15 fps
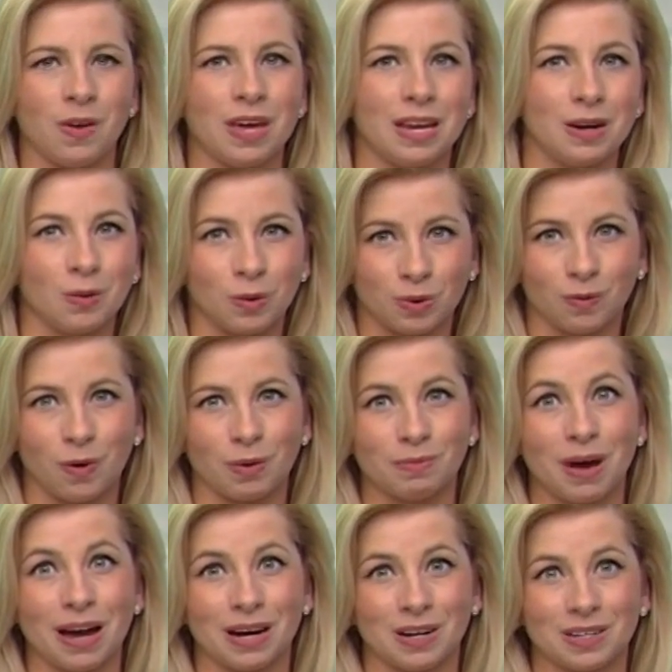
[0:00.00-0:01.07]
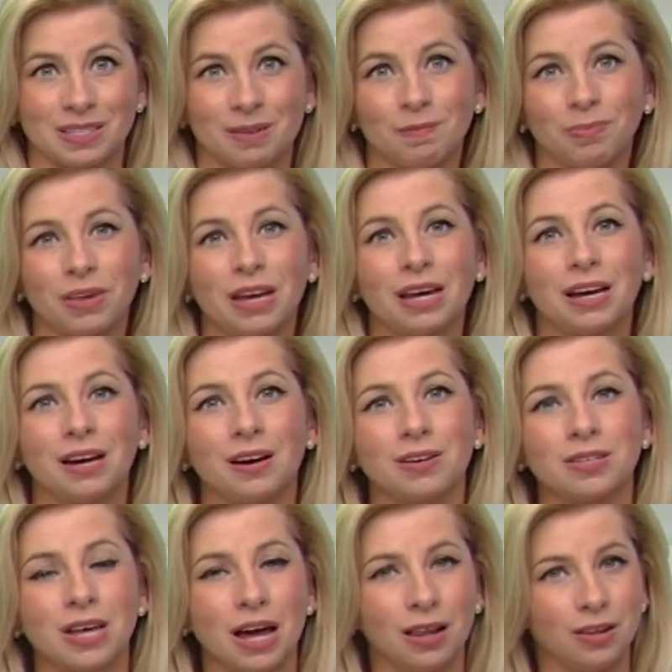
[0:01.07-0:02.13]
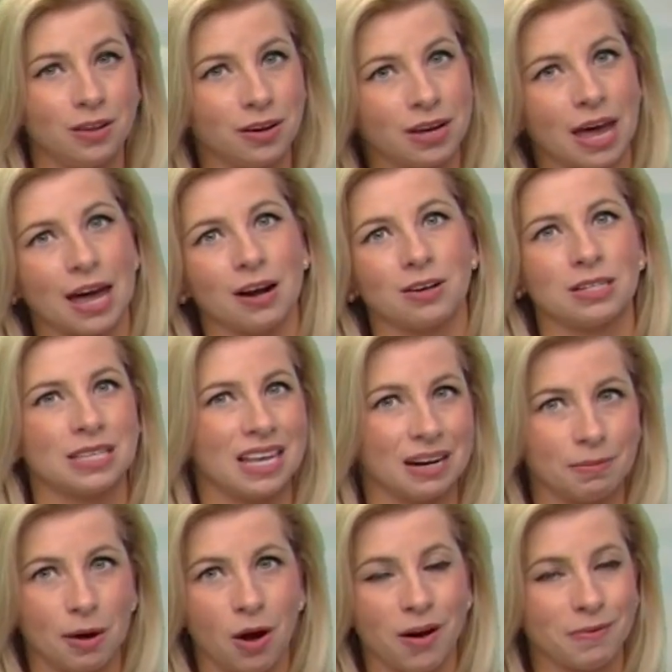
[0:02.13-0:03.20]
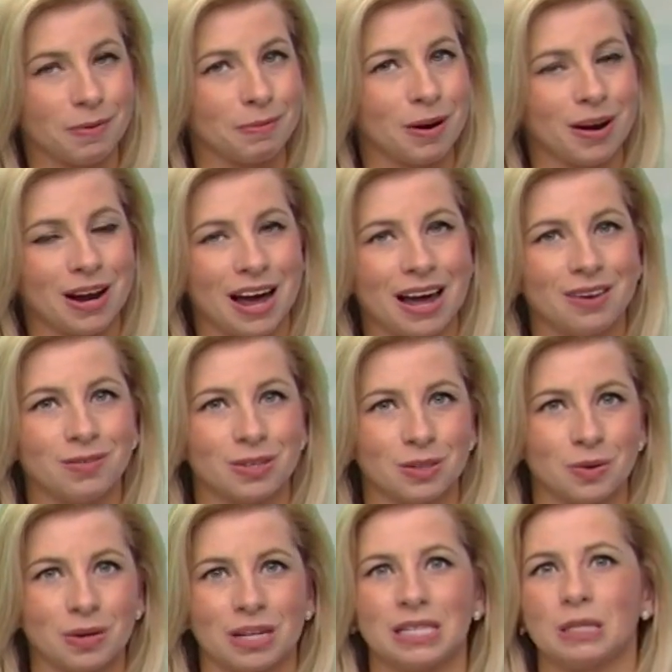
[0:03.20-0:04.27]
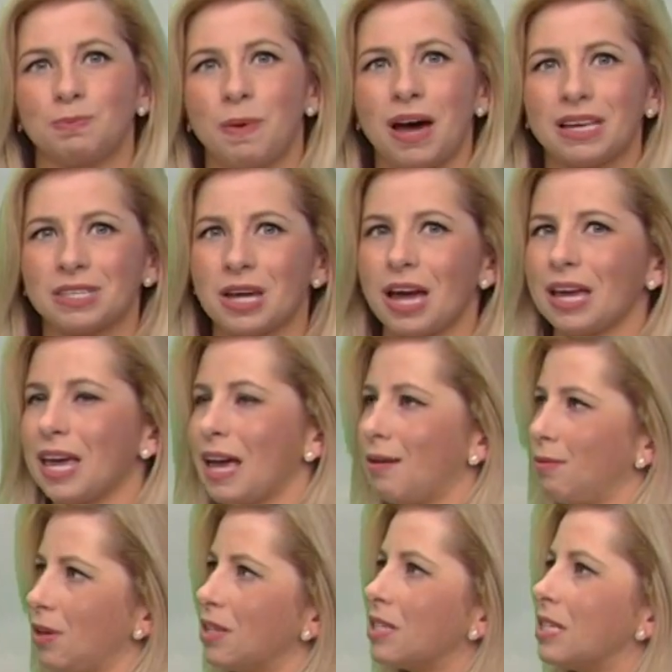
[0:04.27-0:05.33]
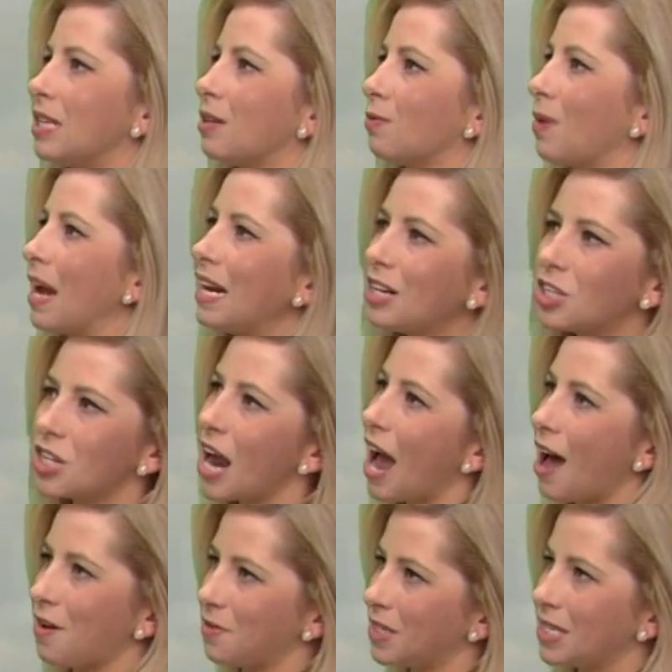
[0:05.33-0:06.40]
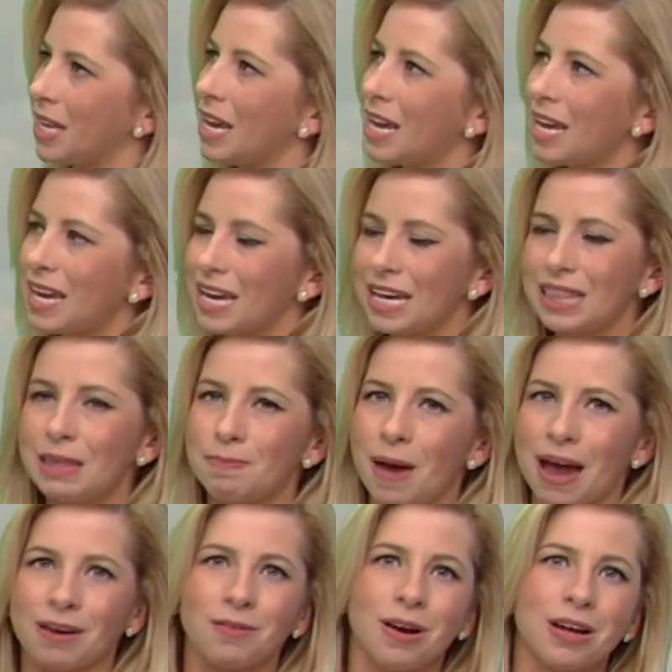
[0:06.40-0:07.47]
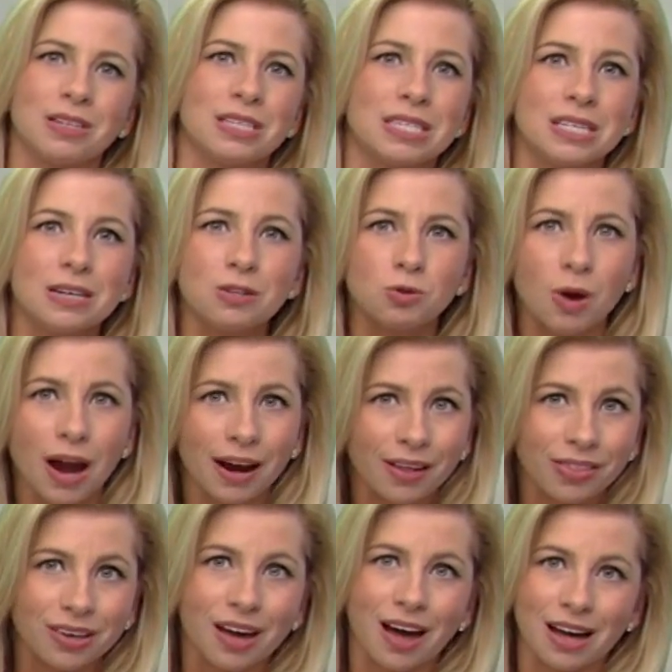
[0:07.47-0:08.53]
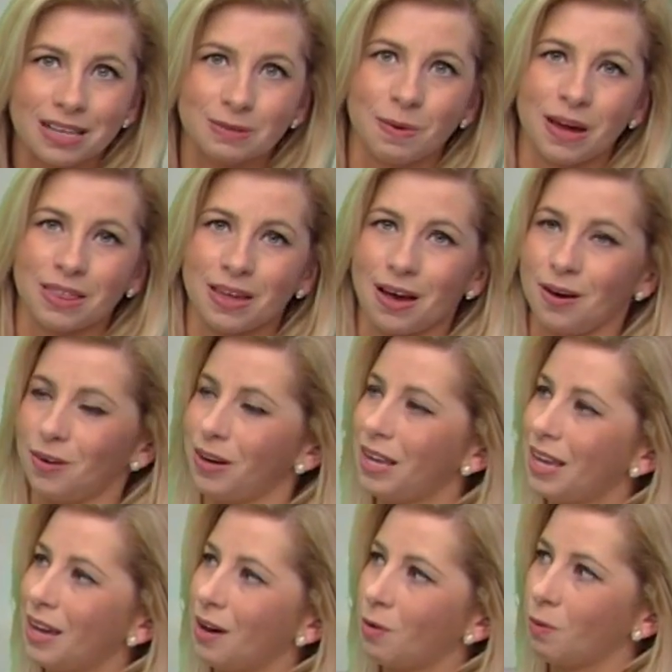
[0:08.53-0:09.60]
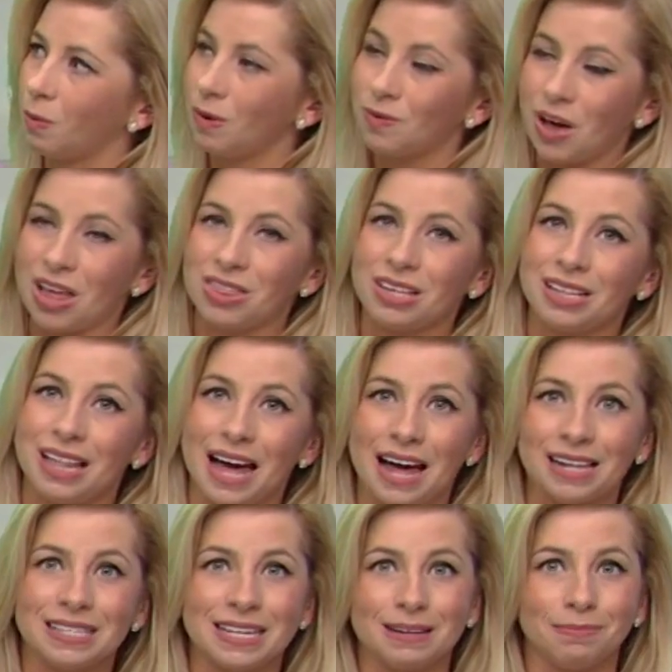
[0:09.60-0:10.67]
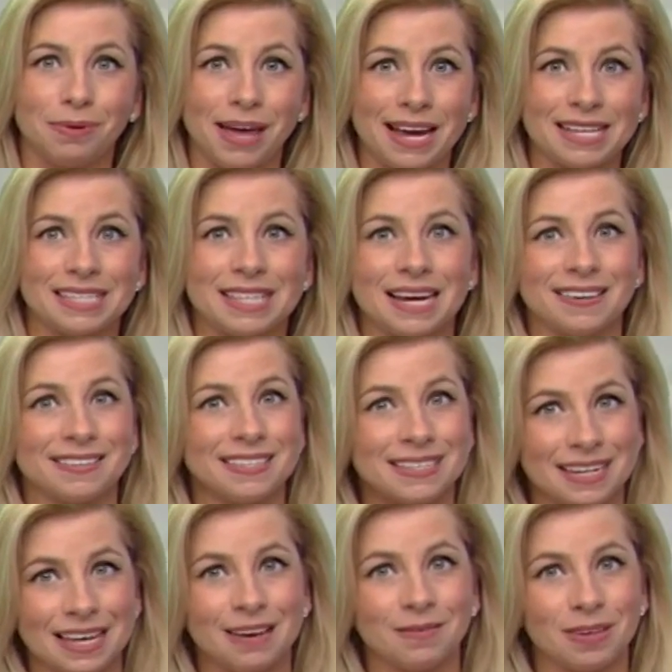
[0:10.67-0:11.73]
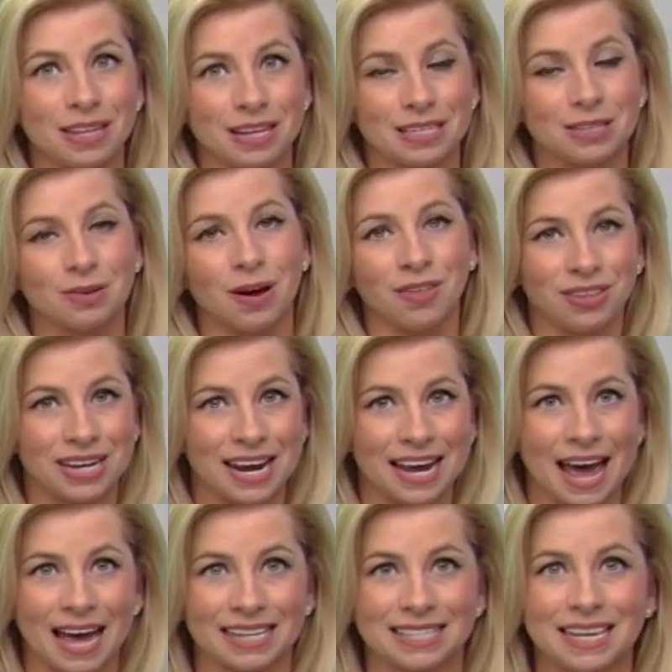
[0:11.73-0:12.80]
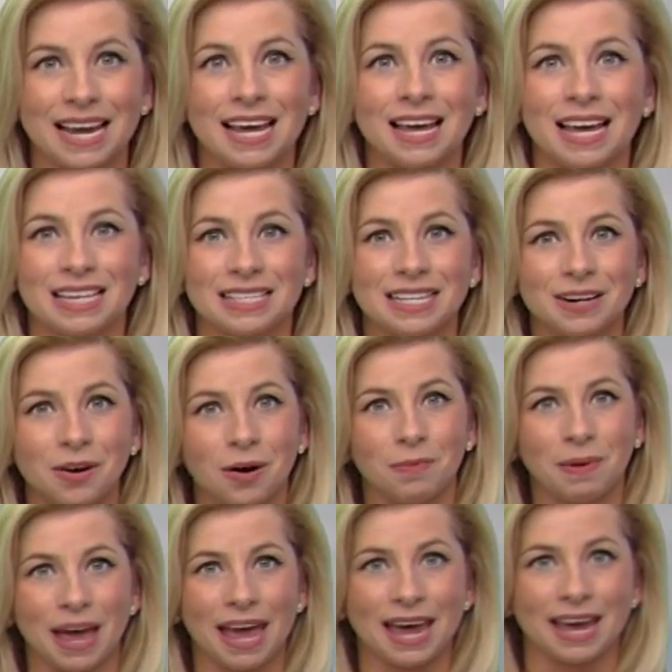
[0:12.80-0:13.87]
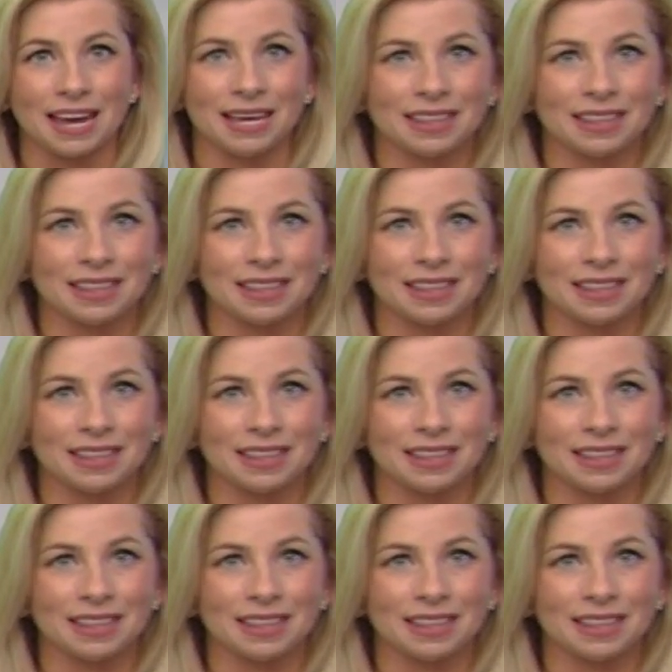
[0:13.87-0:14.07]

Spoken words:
in North Fort Myers. Here's a look at our Sanibel Harbor Marriott Resort and Spa Sky Cam. You can see the rain shafts in the background, still dry on the causeway though. We've got the clouds in place. They are sticking with us throughout the day, guys. Estero Bay,